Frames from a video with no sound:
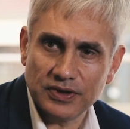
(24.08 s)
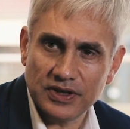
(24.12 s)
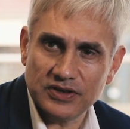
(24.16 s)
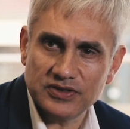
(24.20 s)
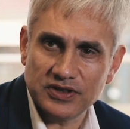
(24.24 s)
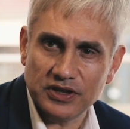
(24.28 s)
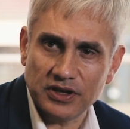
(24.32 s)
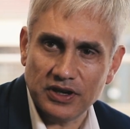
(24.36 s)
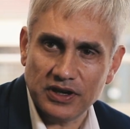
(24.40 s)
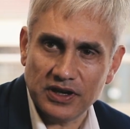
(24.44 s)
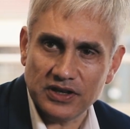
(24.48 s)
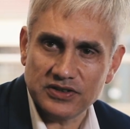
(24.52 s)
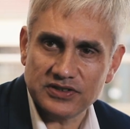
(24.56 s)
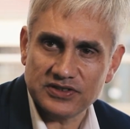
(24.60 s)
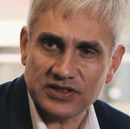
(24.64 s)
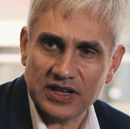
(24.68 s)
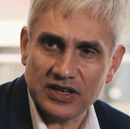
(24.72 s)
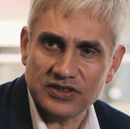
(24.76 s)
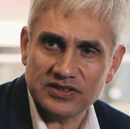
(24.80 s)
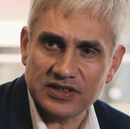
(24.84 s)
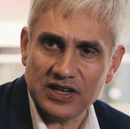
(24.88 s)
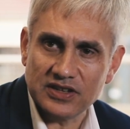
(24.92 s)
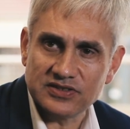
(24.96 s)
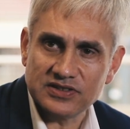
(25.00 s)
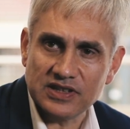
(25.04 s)
Isn't it? It's
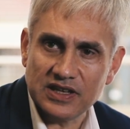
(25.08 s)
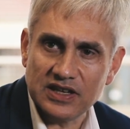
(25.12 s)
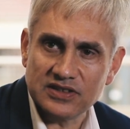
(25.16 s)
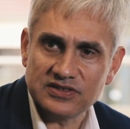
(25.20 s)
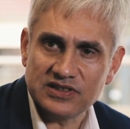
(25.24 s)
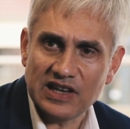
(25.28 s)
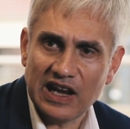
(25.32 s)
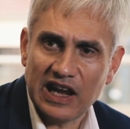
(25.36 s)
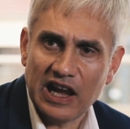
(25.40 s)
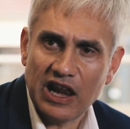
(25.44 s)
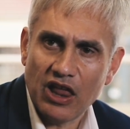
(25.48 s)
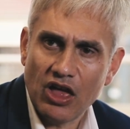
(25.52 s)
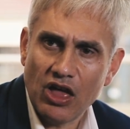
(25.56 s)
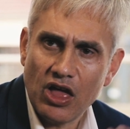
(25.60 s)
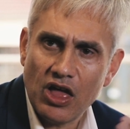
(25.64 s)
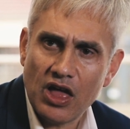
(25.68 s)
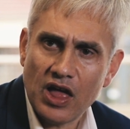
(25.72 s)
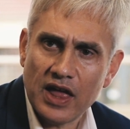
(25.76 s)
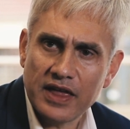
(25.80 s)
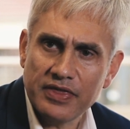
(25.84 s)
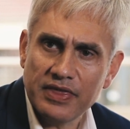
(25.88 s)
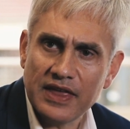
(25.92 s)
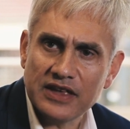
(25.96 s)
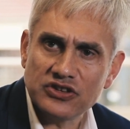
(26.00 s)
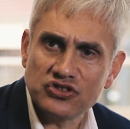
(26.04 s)
a
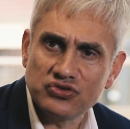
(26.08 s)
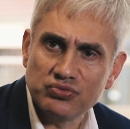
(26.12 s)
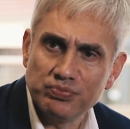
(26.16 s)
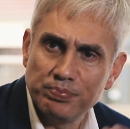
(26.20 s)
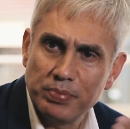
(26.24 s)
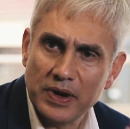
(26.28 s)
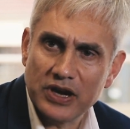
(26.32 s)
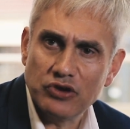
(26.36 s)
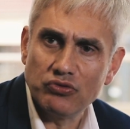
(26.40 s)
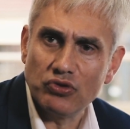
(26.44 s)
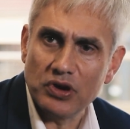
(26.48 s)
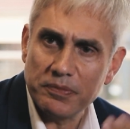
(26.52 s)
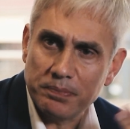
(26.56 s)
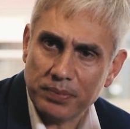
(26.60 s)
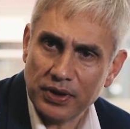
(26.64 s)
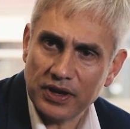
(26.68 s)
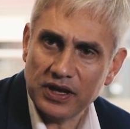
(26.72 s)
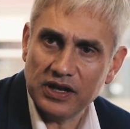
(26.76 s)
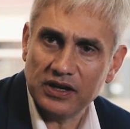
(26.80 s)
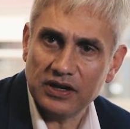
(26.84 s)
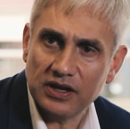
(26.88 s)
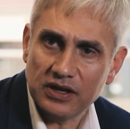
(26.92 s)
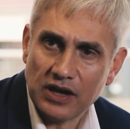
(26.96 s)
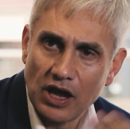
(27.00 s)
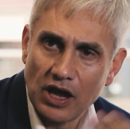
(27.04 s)
lie that's been repeated.